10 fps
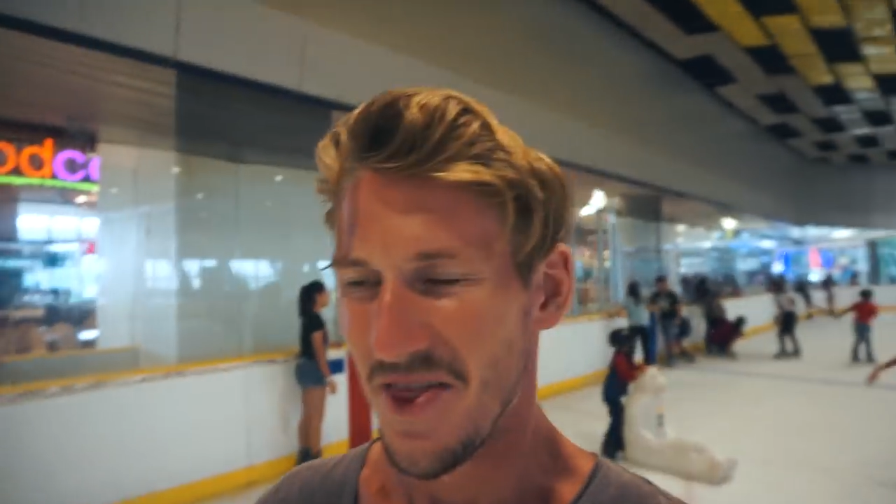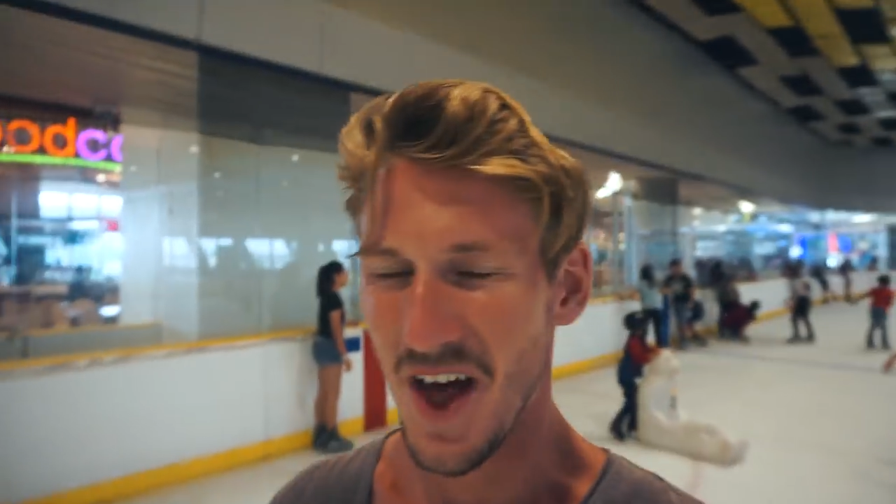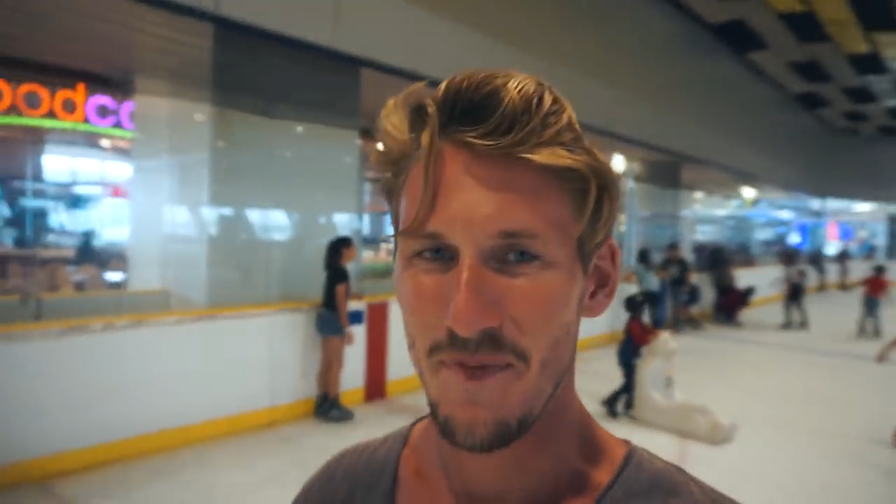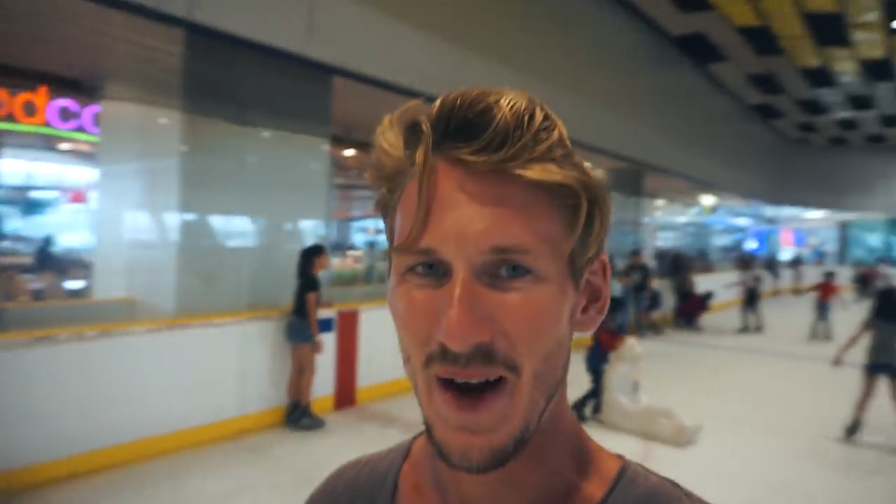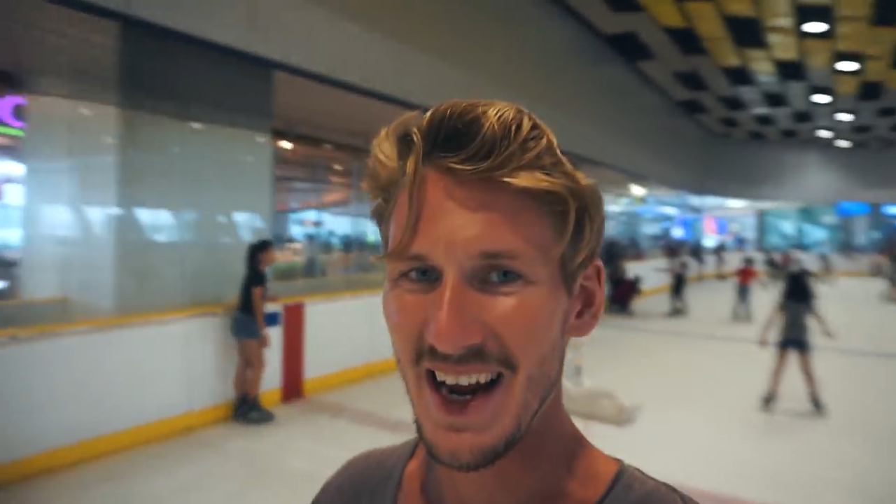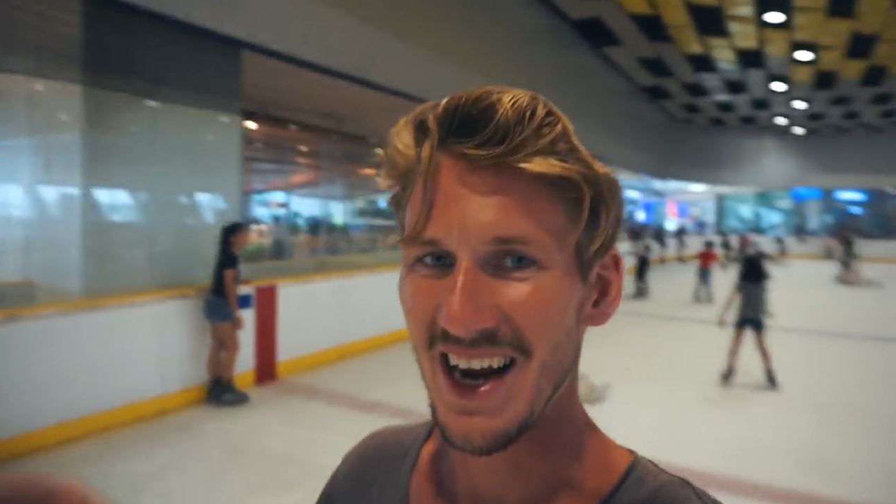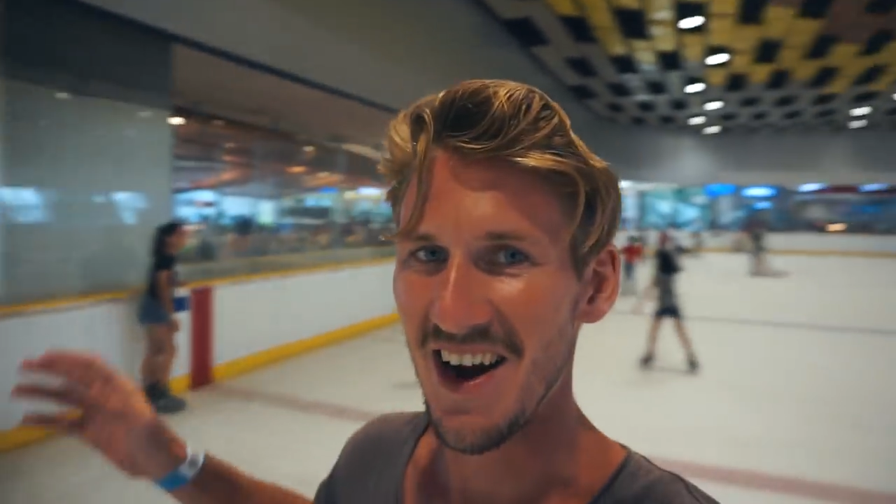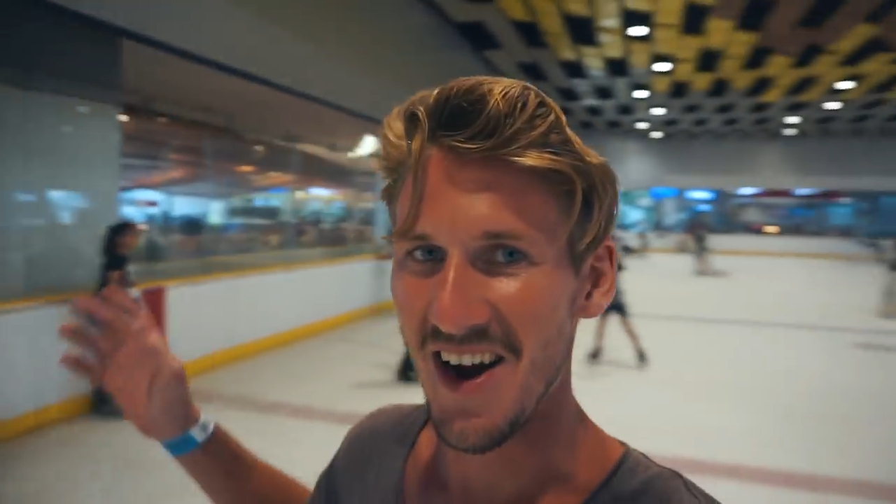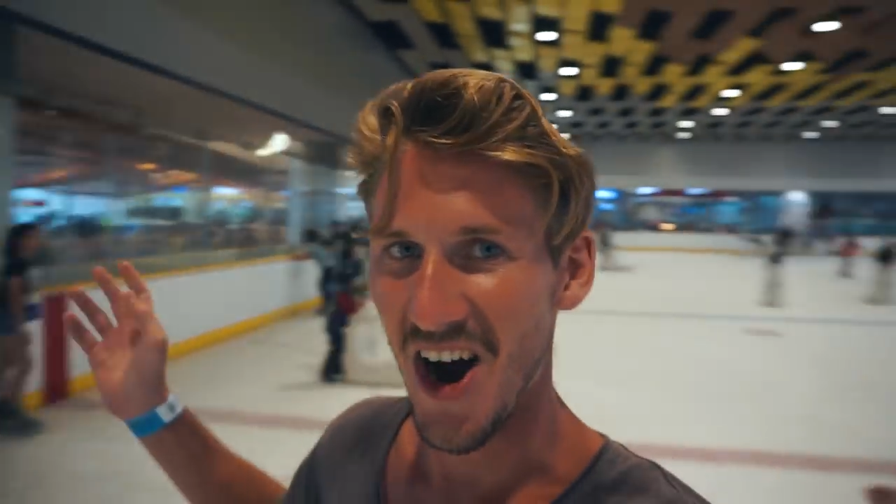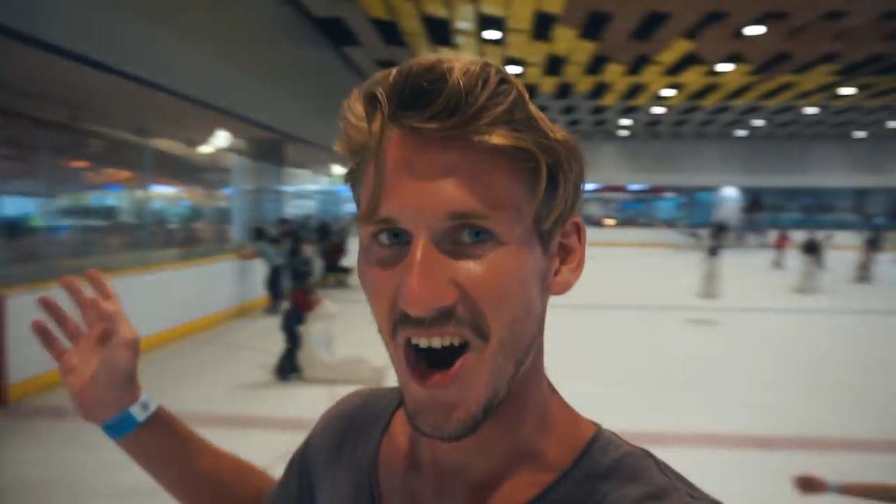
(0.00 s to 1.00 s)
They're playing
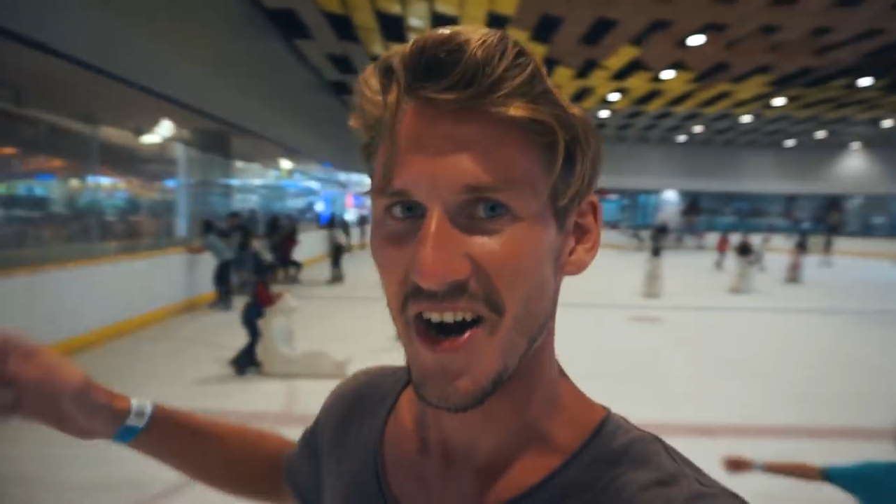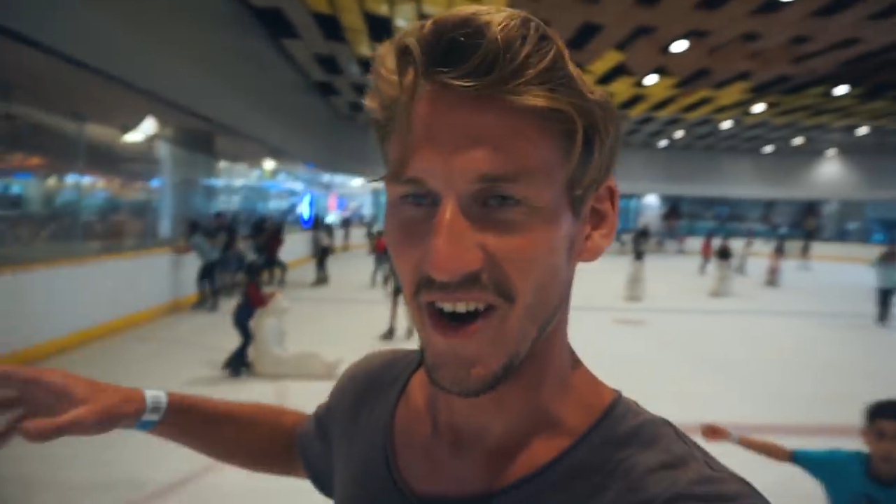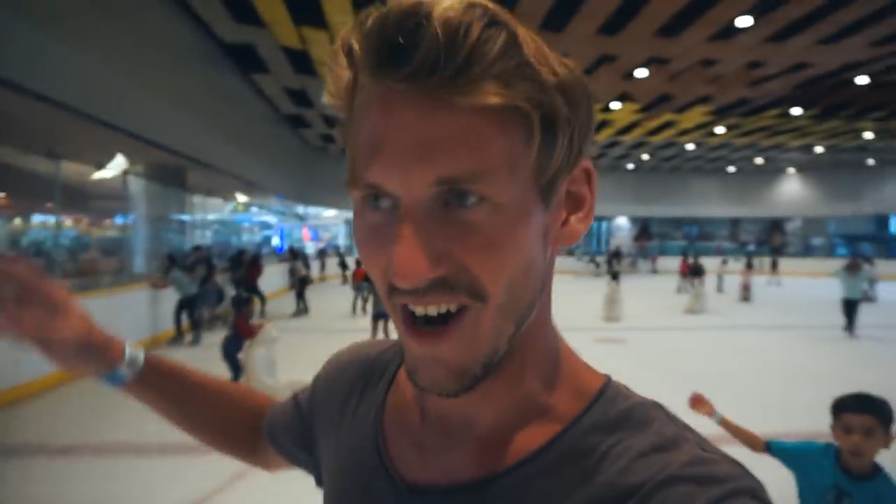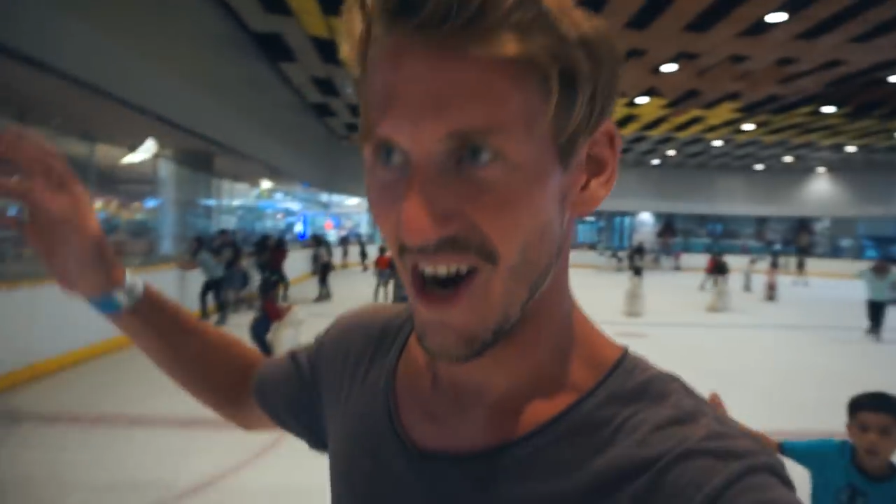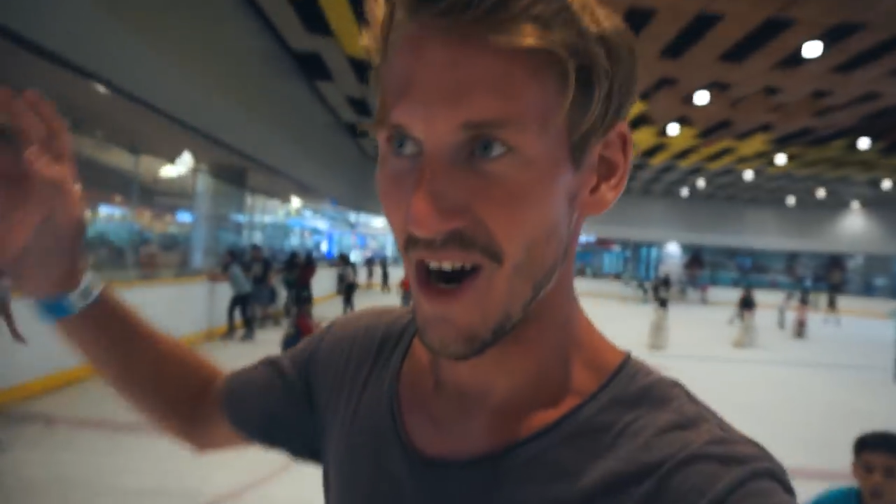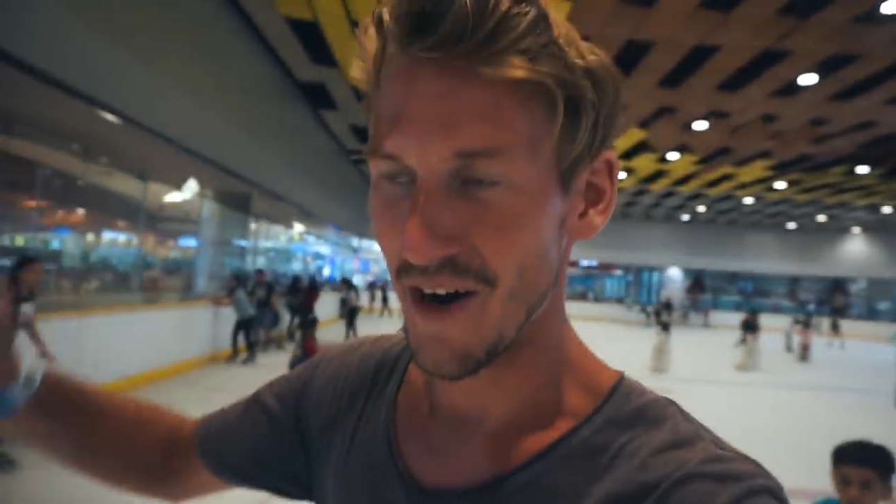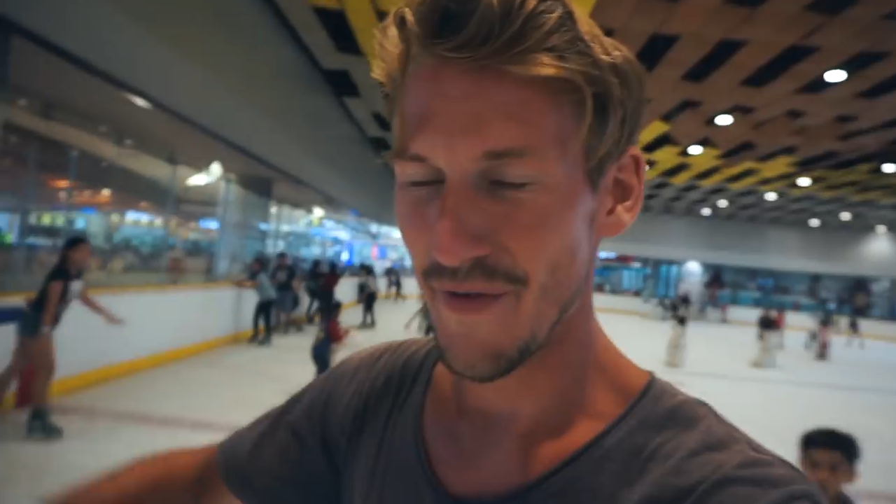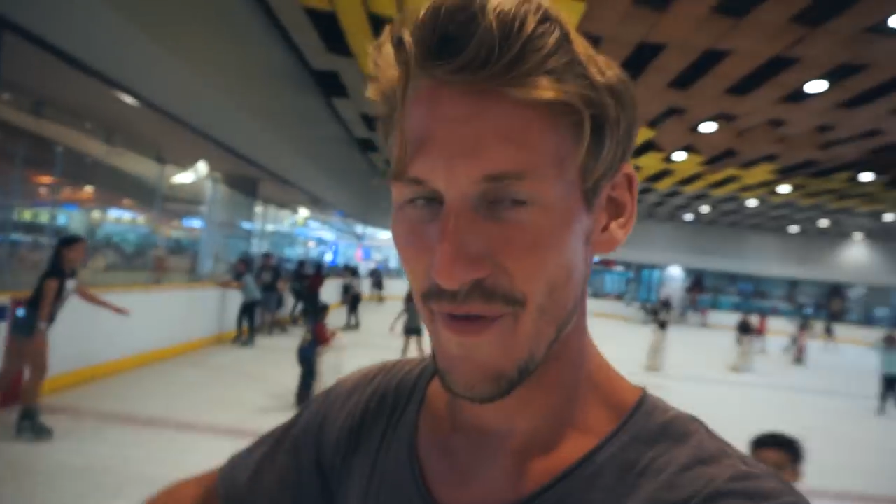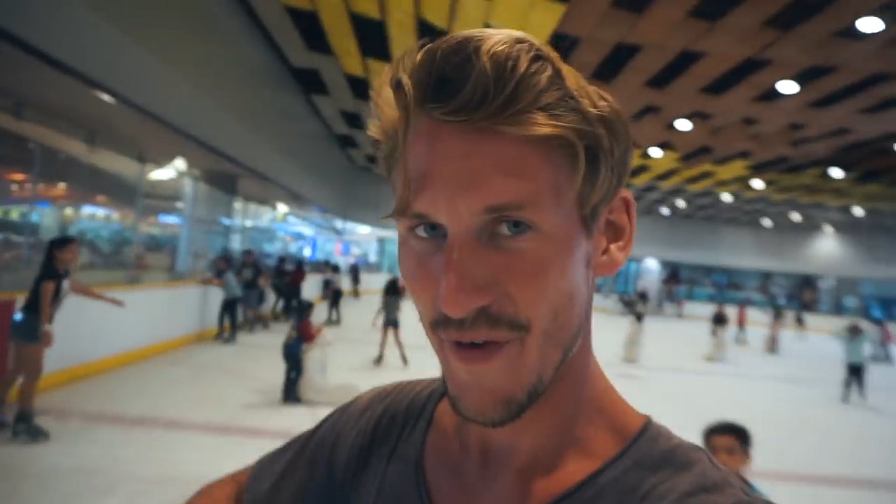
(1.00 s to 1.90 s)
a lot of,